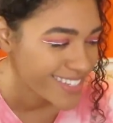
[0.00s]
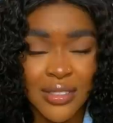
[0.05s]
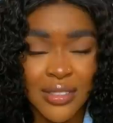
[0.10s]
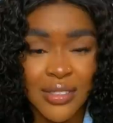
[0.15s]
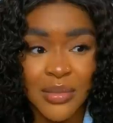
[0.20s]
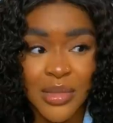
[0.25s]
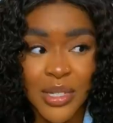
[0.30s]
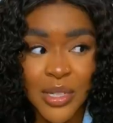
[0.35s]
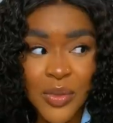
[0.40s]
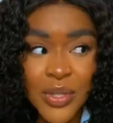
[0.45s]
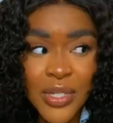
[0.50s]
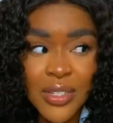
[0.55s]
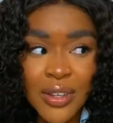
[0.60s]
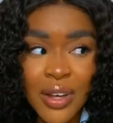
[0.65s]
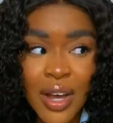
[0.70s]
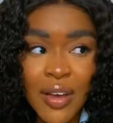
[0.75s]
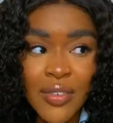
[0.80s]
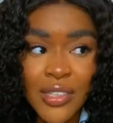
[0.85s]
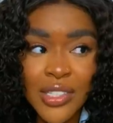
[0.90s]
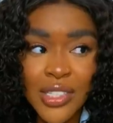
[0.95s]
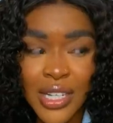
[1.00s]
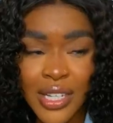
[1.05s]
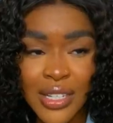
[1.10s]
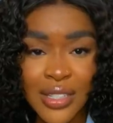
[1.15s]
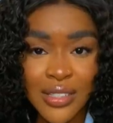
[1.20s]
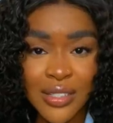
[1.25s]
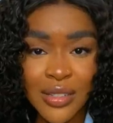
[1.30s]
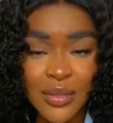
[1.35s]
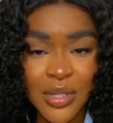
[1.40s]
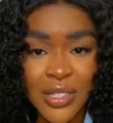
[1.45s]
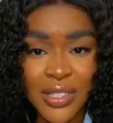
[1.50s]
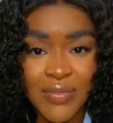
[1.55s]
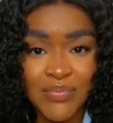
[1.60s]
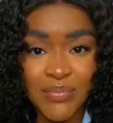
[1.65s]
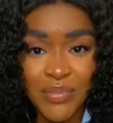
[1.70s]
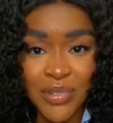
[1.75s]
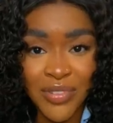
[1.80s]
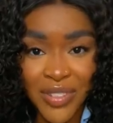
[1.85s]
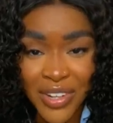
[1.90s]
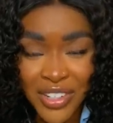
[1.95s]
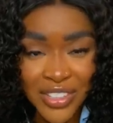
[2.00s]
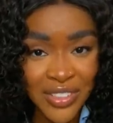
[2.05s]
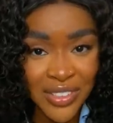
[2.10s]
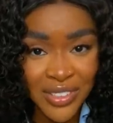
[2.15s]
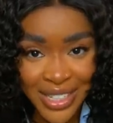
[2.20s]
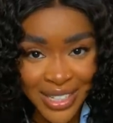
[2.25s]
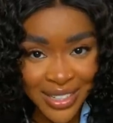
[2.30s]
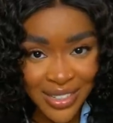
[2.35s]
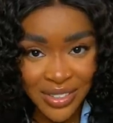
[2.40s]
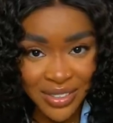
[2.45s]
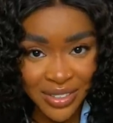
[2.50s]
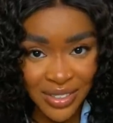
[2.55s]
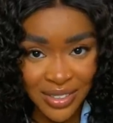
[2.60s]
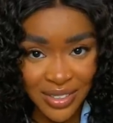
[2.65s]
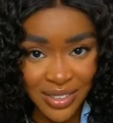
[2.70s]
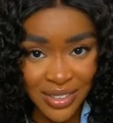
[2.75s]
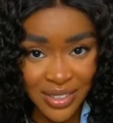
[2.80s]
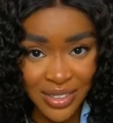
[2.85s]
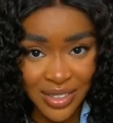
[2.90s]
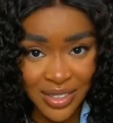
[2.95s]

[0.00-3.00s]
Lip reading: So it means we still have a chance to be professional dancers.